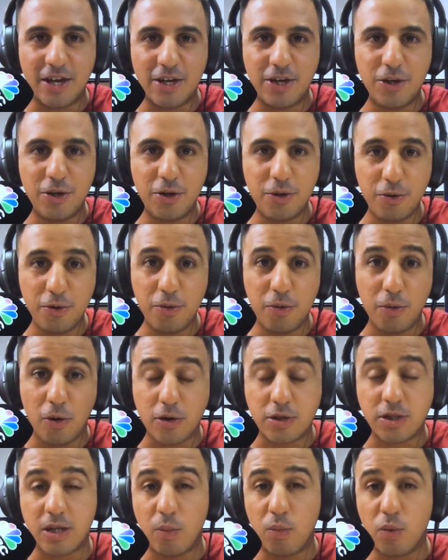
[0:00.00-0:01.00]
you
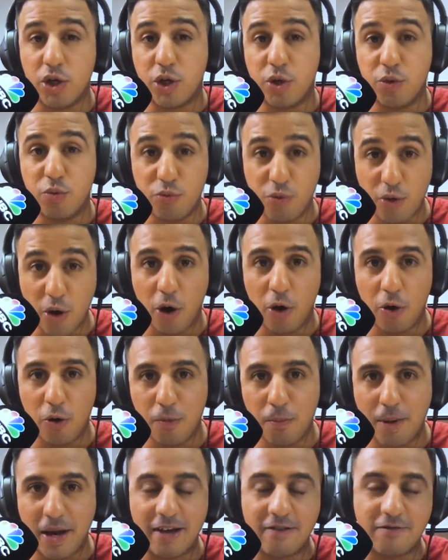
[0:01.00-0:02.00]
or someone you know
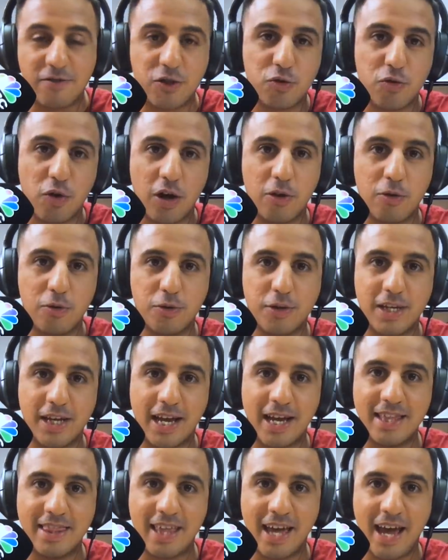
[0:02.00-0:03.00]
may have struggled to
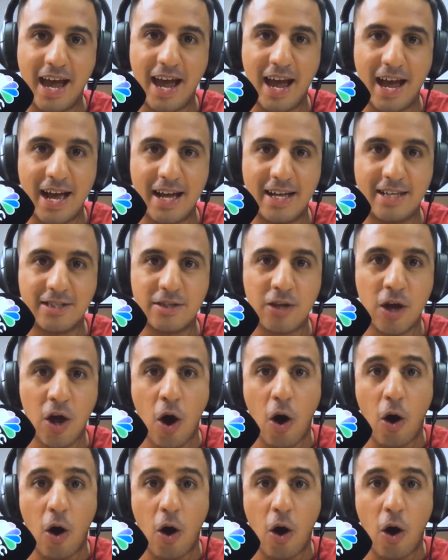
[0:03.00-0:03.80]
get their hands